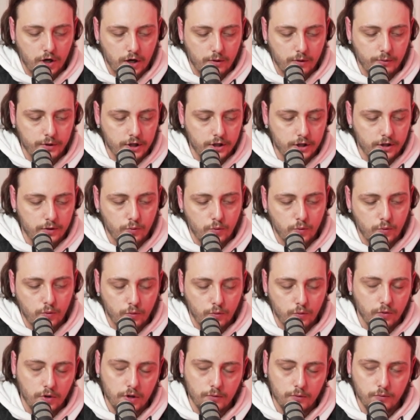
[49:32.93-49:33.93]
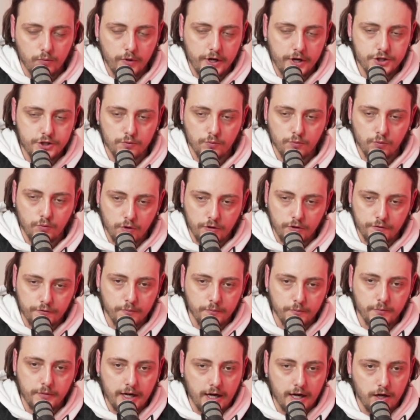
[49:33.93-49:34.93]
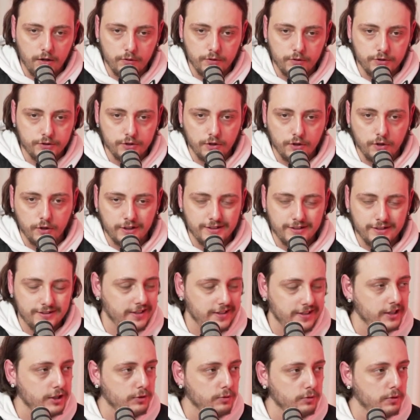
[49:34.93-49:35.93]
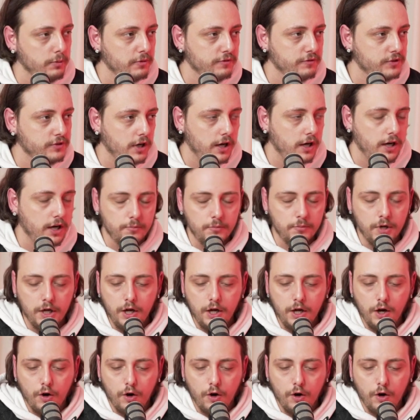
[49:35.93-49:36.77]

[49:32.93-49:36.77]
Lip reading: Are we going to wage a war from now until continuum of time,